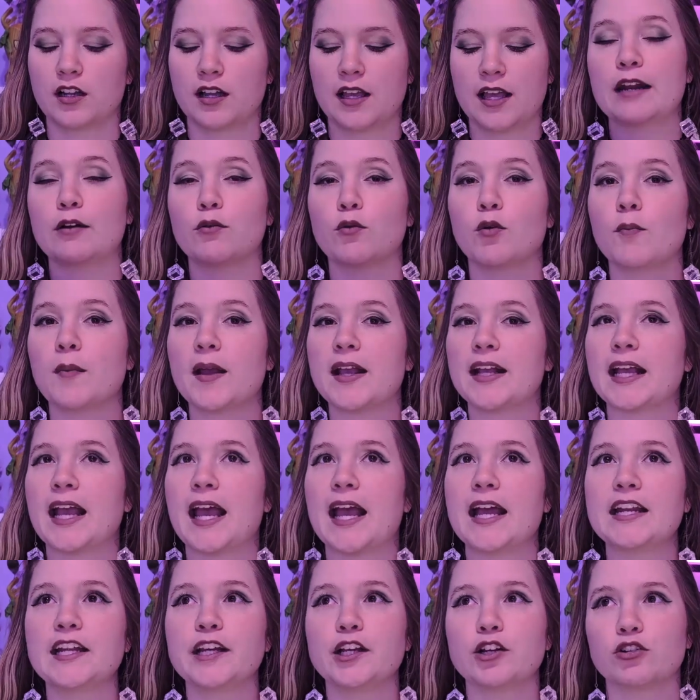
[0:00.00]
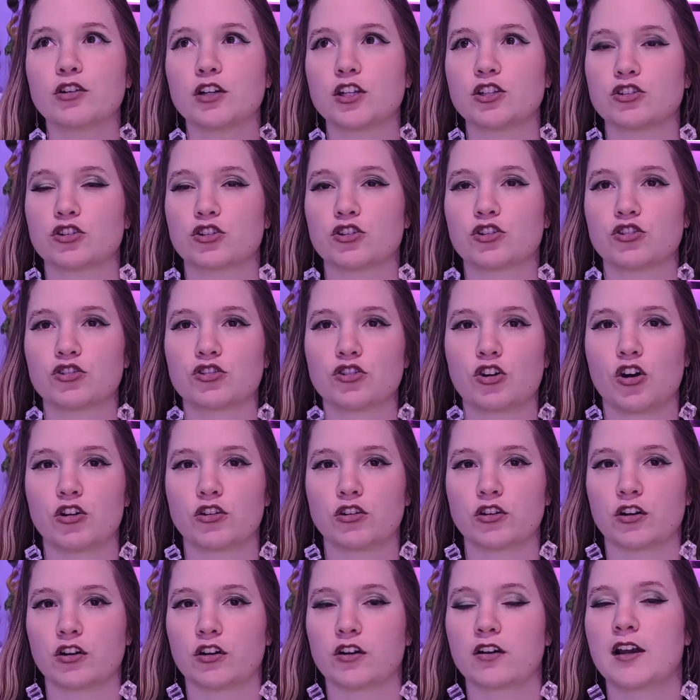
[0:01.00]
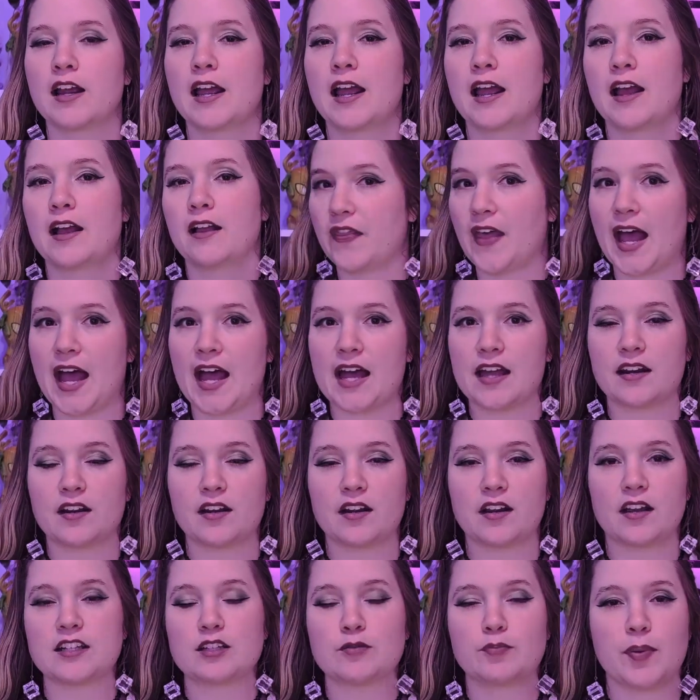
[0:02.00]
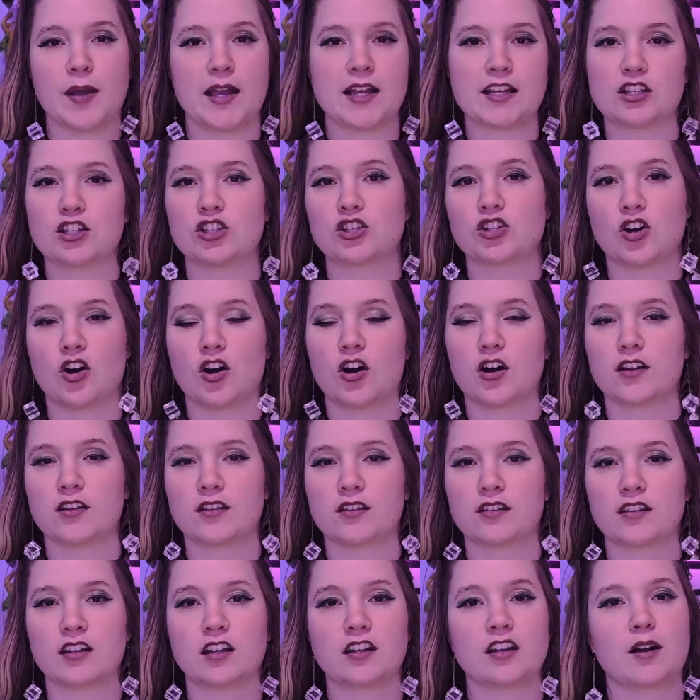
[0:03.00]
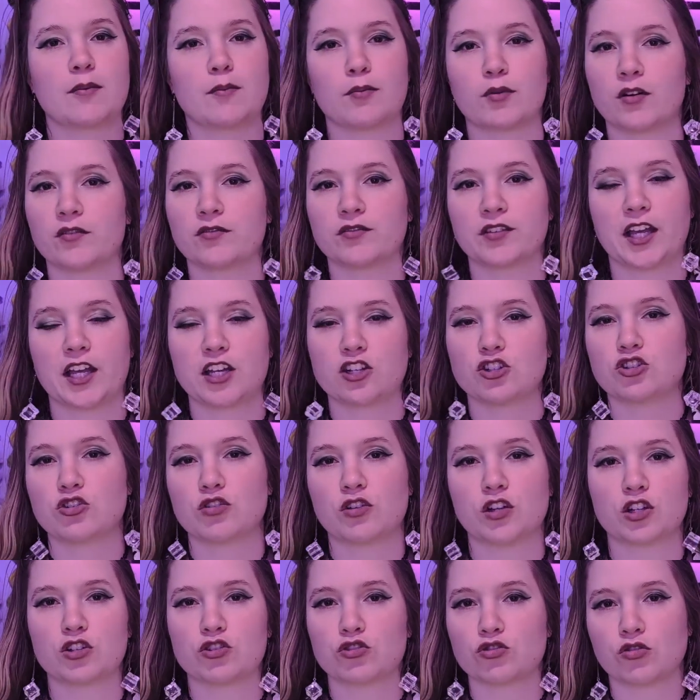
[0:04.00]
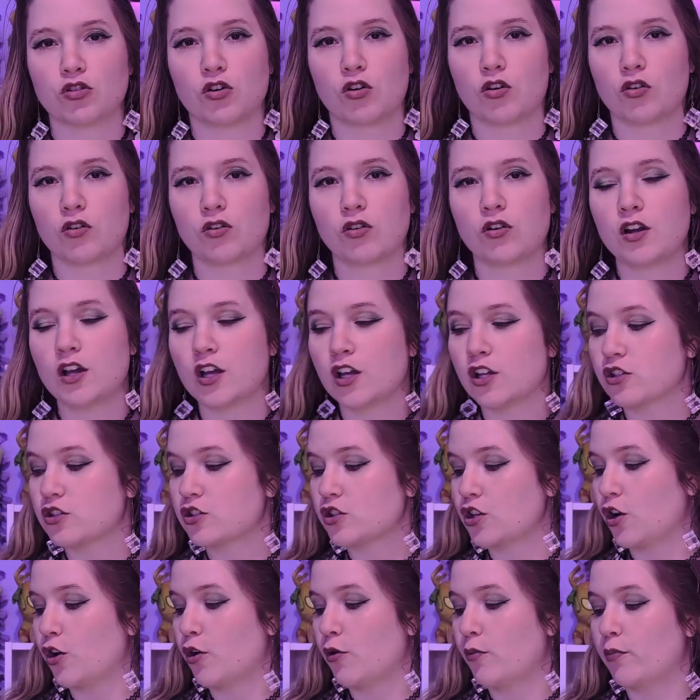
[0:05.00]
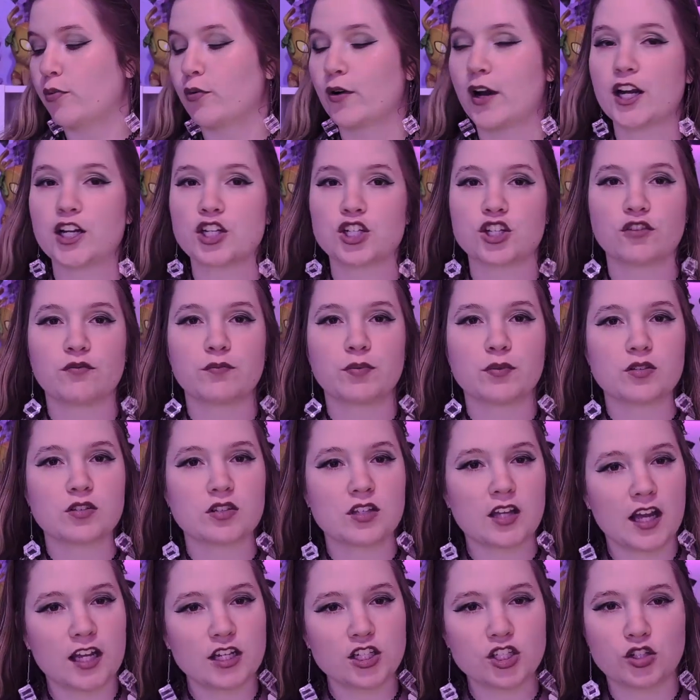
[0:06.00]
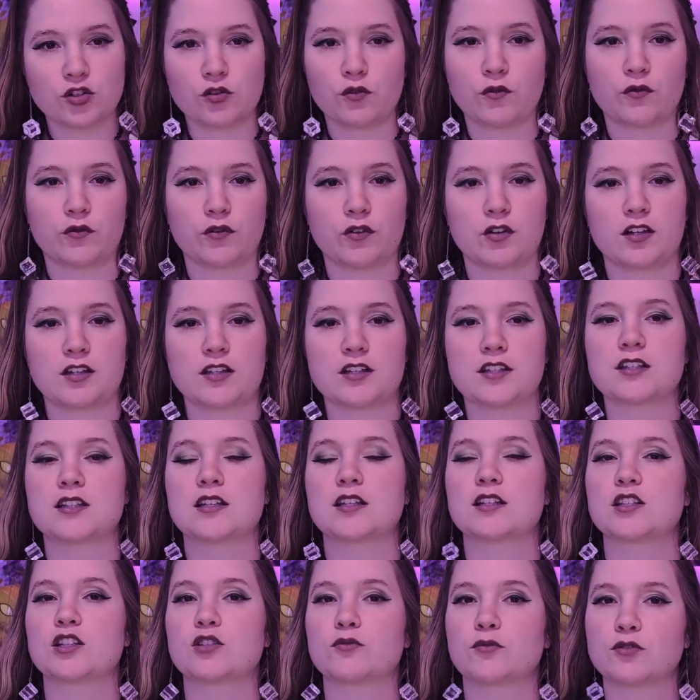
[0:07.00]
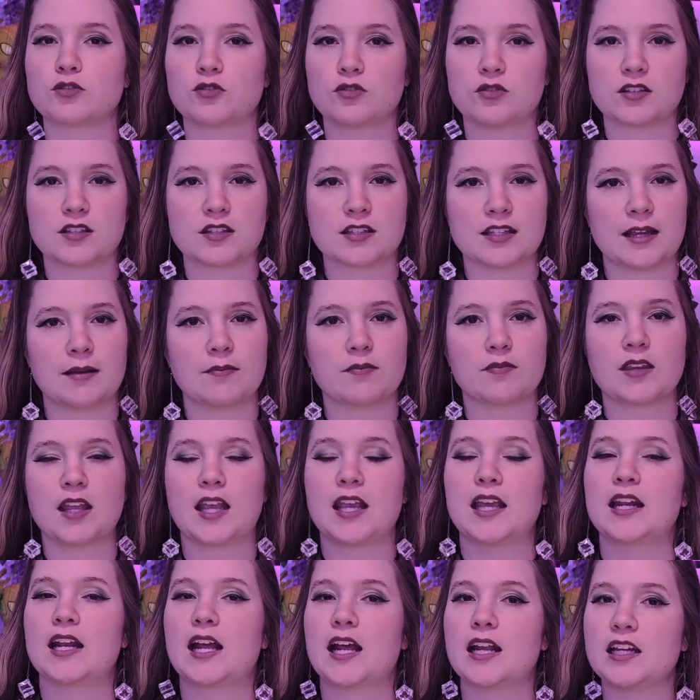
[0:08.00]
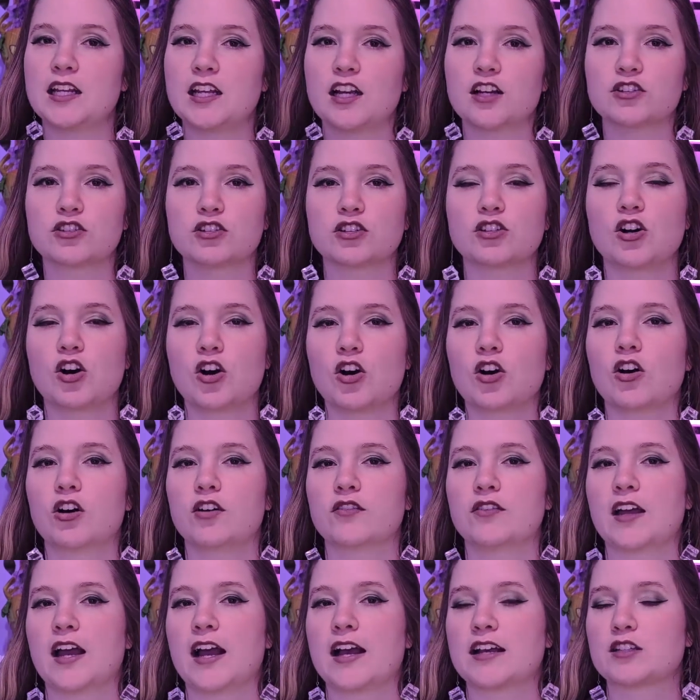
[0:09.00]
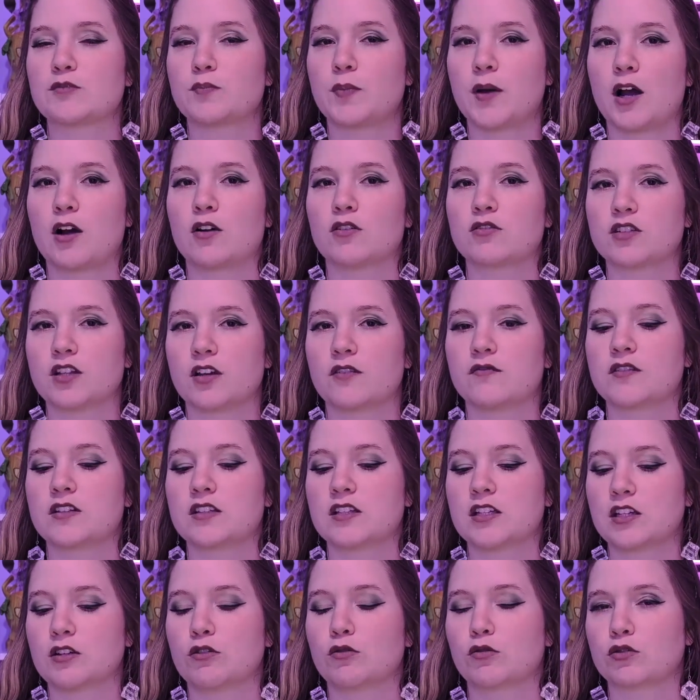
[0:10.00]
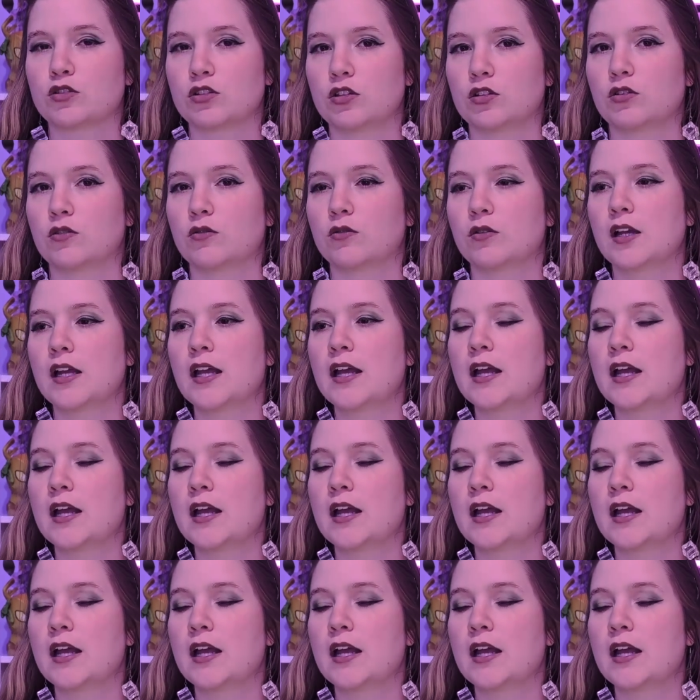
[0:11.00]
And it will make any creature stronger that is based on the number of lands you control. So Branch of Beside You, for instance, will do the same thing in any other card that has power toughness equal to.